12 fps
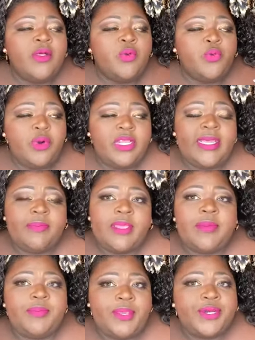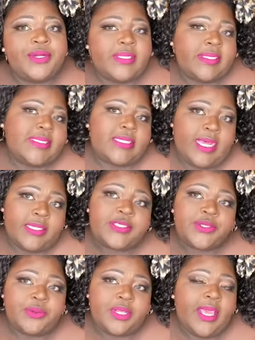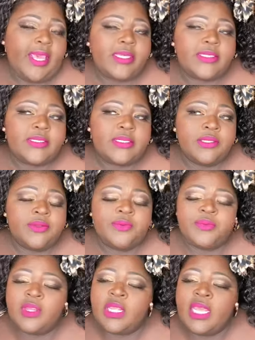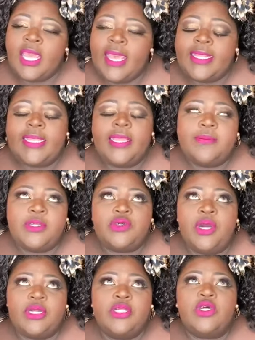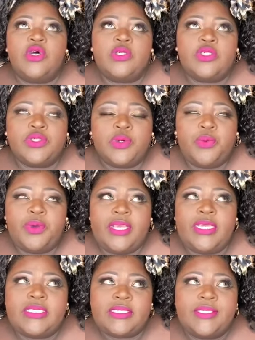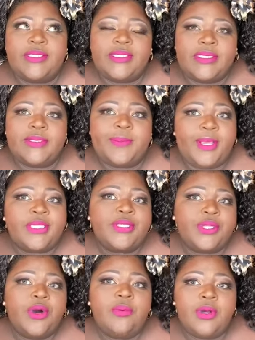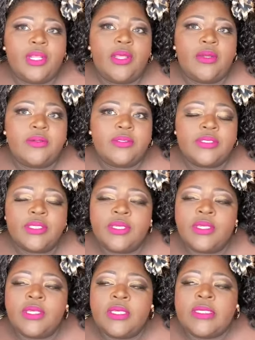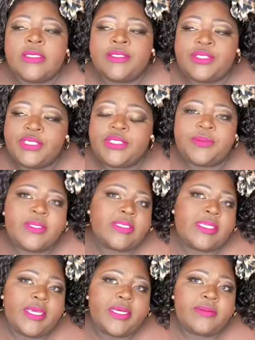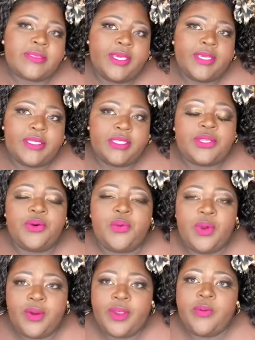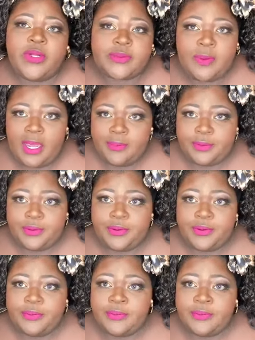really be bigger than a size 3X, and they be trying to squeeze into these Fashion Nova clothes just for the sake of saying that they're wearing what's popular.